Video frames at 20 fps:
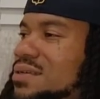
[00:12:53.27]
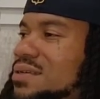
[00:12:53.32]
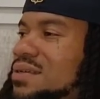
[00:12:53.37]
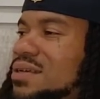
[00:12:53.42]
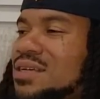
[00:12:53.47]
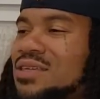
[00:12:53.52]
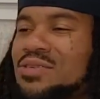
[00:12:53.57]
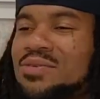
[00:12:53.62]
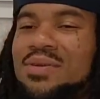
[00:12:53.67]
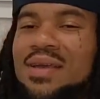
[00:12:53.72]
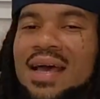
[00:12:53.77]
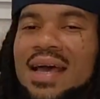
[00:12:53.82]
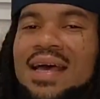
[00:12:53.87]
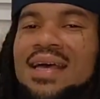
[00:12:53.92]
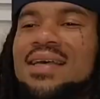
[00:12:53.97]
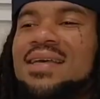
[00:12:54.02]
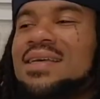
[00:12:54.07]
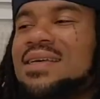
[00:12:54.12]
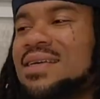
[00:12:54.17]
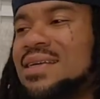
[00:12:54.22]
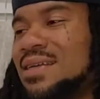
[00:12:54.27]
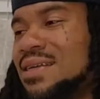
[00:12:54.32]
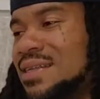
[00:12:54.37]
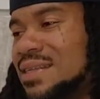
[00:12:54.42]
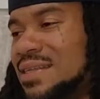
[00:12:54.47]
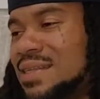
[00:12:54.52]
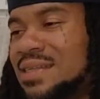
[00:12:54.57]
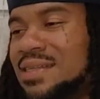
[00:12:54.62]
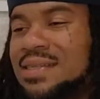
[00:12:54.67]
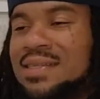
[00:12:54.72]
Cause you got
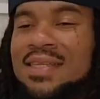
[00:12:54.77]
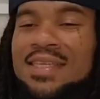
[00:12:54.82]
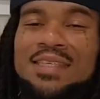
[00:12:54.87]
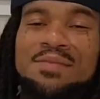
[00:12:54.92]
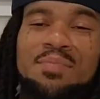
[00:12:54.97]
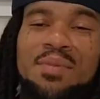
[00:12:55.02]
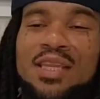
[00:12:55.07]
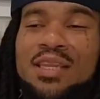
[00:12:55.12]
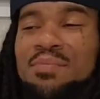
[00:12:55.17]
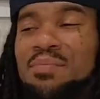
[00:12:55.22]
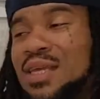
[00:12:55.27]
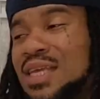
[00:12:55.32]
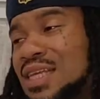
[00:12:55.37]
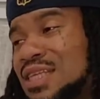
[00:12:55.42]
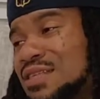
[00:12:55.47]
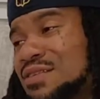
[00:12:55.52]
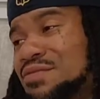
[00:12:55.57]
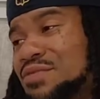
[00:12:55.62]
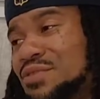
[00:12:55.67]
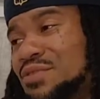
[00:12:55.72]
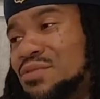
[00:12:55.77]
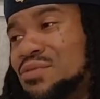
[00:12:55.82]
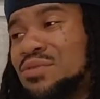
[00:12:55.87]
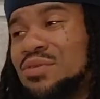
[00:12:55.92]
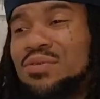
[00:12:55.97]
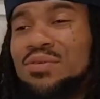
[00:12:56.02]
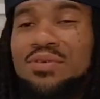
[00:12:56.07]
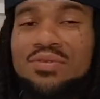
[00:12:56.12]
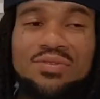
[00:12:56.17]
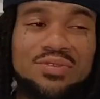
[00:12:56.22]
this many millions of views
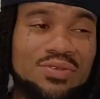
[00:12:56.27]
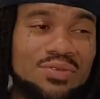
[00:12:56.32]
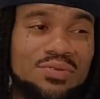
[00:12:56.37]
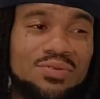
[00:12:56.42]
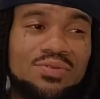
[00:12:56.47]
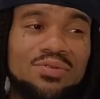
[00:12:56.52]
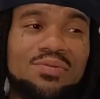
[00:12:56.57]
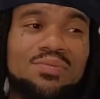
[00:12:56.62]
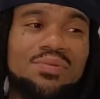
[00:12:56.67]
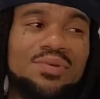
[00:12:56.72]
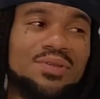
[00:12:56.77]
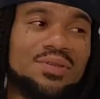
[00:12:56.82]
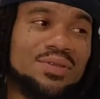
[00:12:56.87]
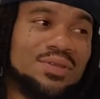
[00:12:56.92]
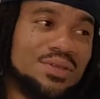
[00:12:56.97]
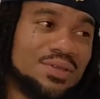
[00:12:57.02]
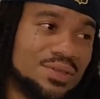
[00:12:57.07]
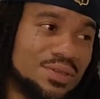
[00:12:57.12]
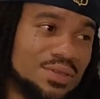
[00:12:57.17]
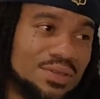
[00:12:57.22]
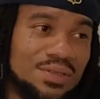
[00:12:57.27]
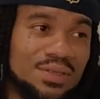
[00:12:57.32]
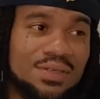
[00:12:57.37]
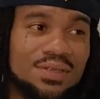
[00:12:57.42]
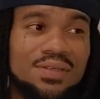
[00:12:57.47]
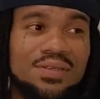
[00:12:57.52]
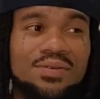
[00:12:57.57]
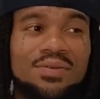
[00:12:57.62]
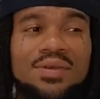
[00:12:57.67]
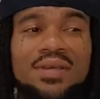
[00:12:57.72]
on YouTube and
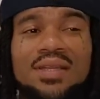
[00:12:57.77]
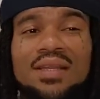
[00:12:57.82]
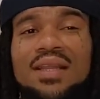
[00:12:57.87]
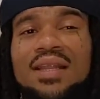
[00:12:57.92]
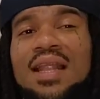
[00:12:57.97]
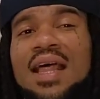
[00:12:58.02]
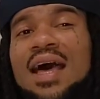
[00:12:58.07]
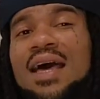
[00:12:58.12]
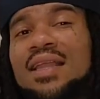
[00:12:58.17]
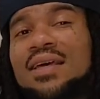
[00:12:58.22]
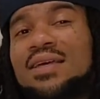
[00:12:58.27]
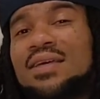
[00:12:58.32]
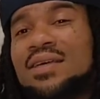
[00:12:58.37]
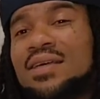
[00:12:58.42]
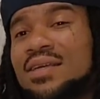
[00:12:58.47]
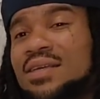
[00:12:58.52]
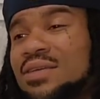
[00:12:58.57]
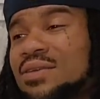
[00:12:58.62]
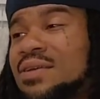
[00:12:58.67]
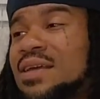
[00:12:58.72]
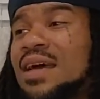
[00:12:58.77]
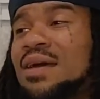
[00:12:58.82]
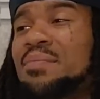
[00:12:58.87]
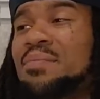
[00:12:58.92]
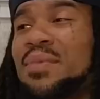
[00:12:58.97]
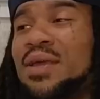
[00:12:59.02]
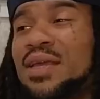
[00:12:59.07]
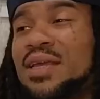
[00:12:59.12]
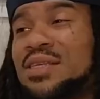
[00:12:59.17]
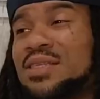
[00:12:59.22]
you get a lot of you got
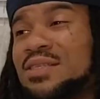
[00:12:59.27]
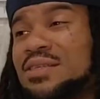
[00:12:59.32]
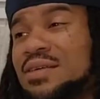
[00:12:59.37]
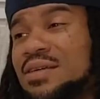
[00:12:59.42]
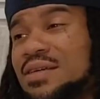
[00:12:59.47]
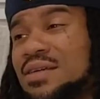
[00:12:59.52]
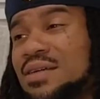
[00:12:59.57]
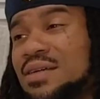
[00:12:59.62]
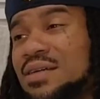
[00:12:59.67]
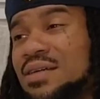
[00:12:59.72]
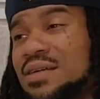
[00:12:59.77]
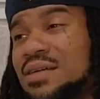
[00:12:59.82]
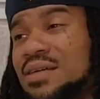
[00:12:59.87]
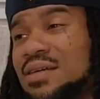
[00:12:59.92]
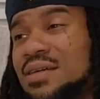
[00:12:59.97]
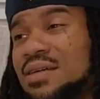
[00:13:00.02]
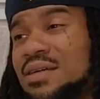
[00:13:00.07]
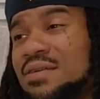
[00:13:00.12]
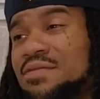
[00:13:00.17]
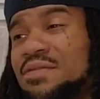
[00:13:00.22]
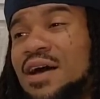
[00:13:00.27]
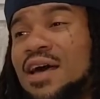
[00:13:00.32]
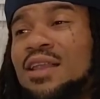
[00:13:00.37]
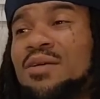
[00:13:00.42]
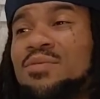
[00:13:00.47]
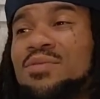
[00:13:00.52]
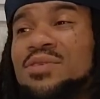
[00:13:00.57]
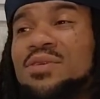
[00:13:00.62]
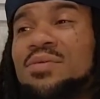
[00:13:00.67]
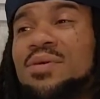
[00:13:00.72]
millions of uh, uh
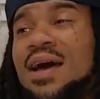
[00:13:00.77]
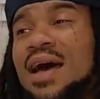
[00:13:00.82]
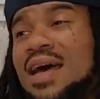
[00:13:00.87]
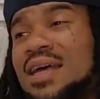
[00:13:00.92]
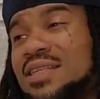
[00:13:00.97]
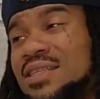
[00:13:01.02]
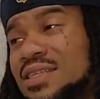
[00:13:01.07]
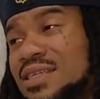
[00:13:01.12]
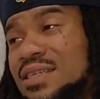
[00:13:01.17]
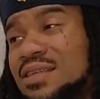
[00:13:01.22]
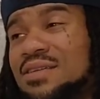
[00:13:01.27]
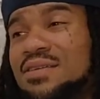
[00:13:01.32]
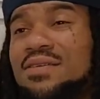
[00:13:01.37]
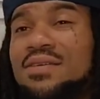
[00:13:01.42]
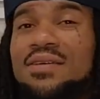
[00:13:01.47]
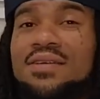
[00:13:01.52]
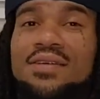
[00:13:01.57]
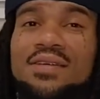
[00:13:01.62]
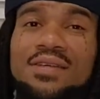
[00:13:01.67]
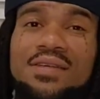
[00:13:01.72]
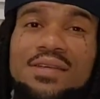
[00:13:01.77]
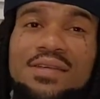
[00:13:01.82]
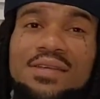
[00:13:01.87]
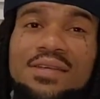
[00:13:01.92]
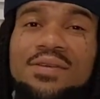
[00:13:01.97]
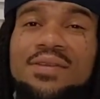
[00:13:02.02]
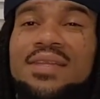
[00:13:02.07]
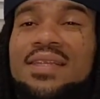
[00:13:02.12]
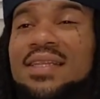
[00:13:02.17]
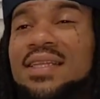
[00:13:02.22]
followers on IG.
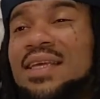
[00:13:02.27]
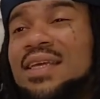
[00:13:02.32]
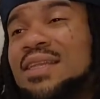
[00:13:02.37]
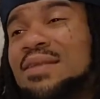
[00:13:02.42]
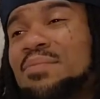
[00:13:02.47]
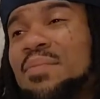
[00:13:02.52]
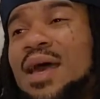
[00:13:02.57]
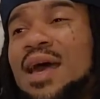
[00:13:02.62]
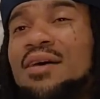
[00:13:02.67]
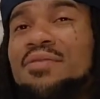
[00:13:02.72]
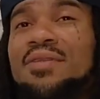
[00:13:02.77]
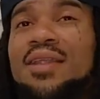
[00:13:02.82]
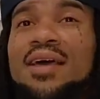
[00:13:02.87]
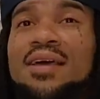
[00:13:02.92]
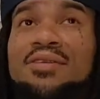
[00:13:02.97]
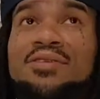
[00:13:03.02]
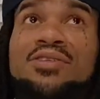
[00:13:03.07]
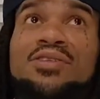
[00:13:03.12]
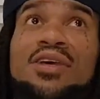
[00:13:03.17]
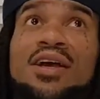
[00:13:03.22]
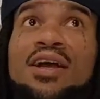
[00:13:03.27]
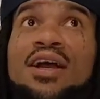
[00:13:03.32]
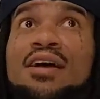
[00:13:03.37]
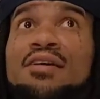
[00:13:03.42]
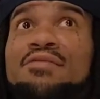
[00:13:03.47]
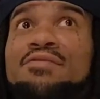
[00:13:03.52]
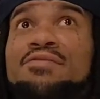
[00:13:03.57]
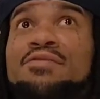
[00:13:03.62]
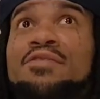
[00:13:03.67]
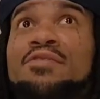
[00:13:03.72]
You did the math like shit, I
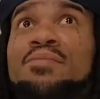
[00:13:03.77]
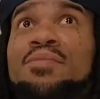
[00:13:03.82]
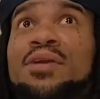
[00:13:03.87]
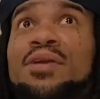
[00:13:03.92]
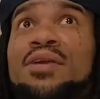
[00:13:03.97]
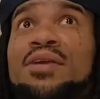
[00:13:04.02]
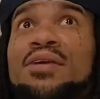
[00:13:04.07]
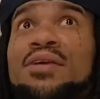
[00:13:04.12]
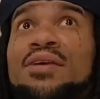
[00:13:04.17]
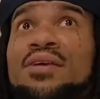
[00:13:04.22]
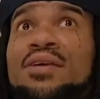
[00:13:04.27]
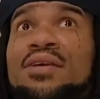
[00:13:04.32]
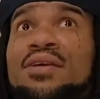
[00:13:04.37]
got four million